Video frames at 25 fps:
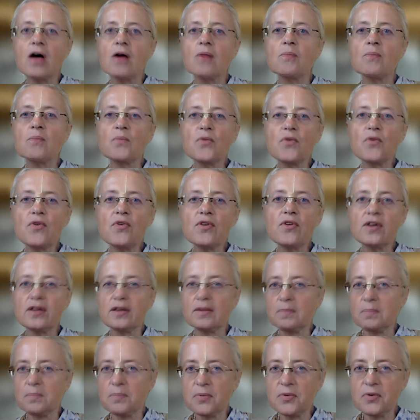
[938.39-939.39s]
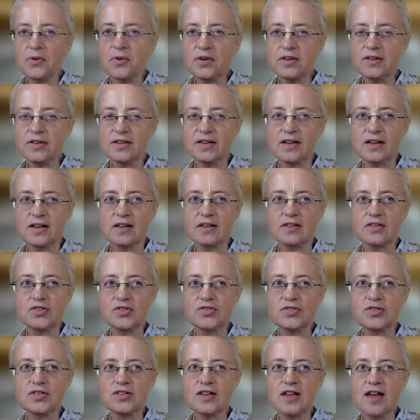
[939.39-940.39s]
more important,
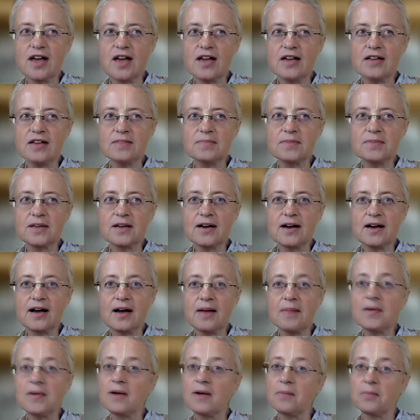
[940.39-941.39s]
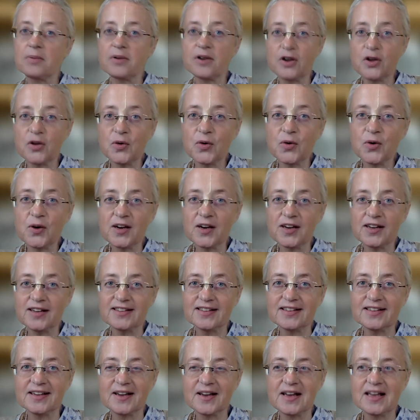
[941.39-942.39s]
should not become a
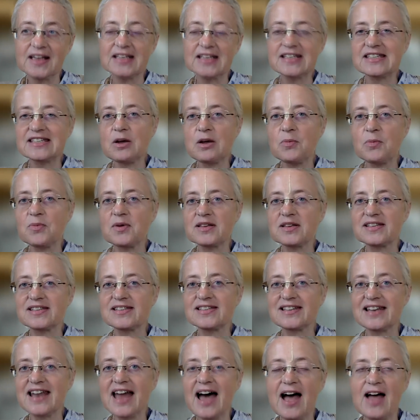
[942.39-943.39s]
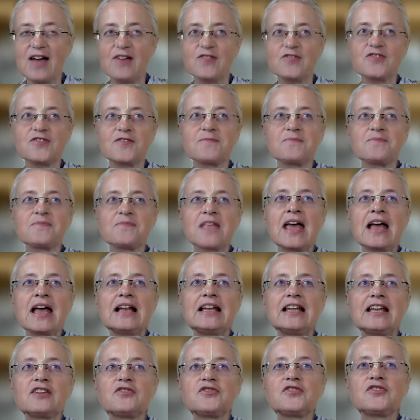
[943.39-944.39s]
priority in someone's life.
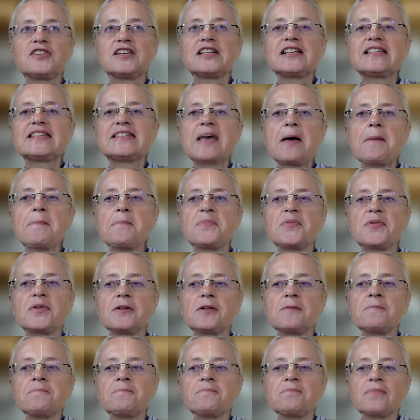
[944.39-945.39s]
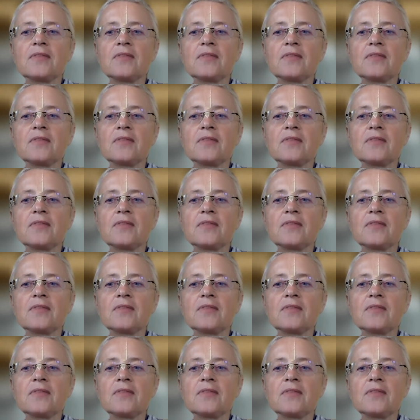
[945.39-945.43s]
Like, for example,